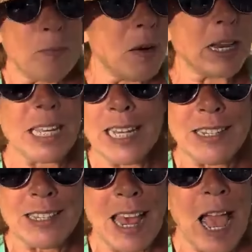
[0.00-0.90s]
my
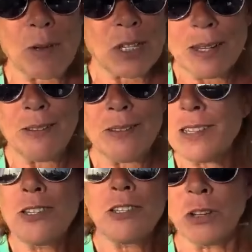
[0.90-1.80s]
kids' absolute
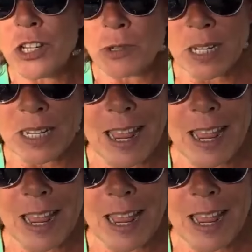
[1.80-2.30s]
astonishment.